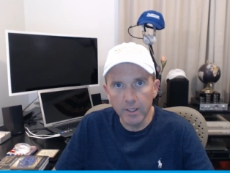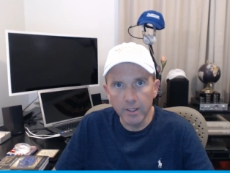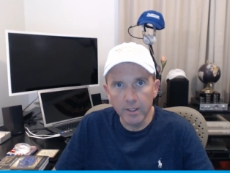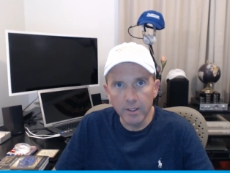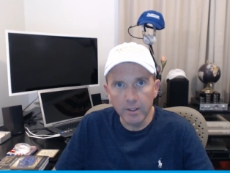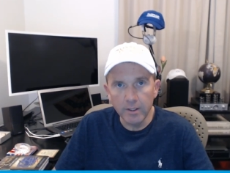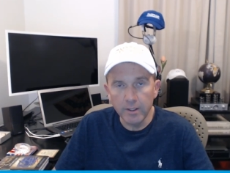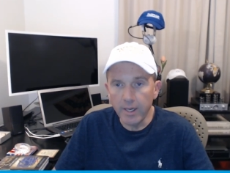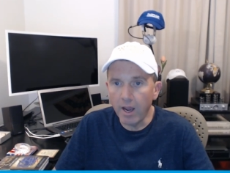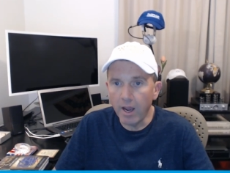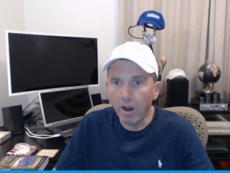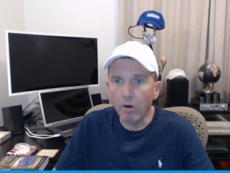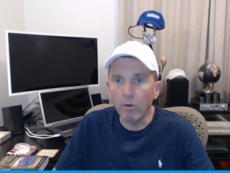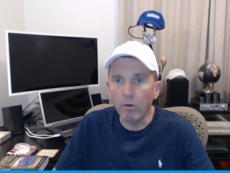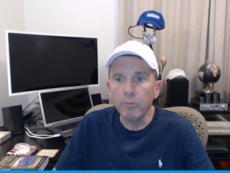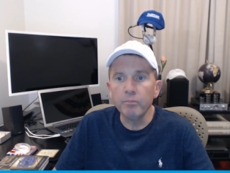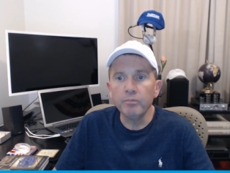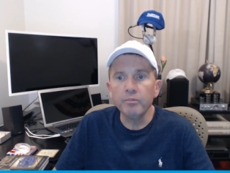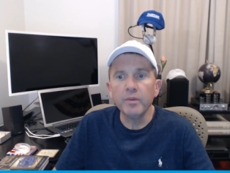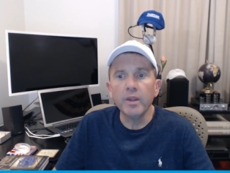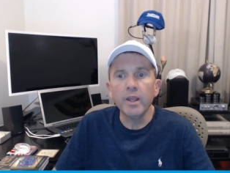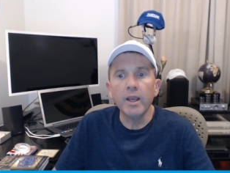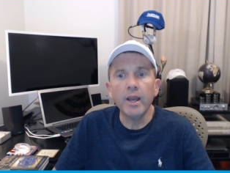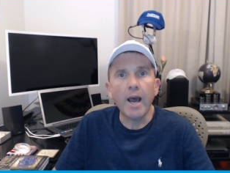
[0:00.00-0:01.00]
Now,
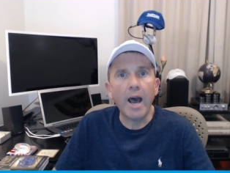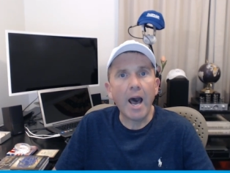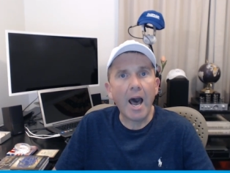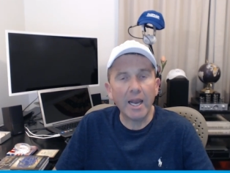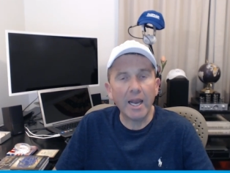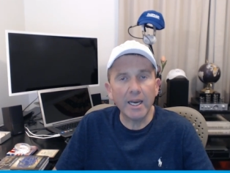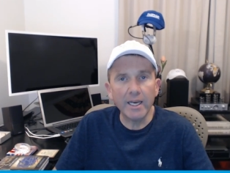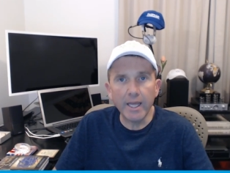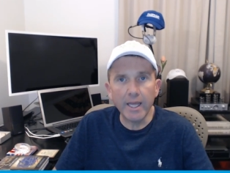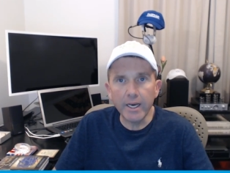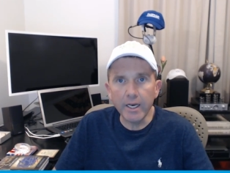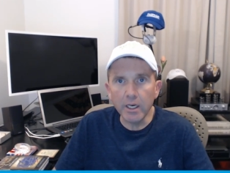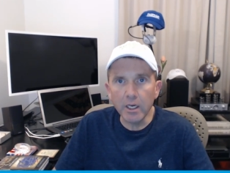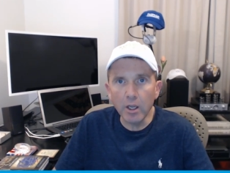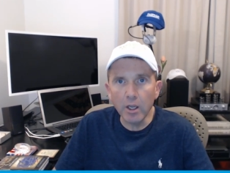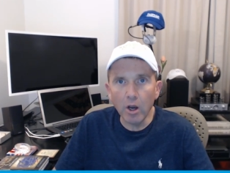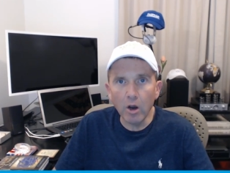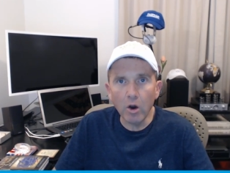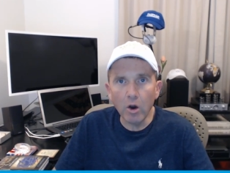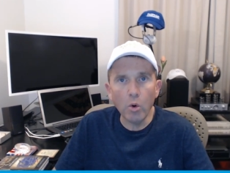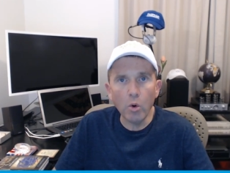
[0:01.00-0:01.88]
I let it go.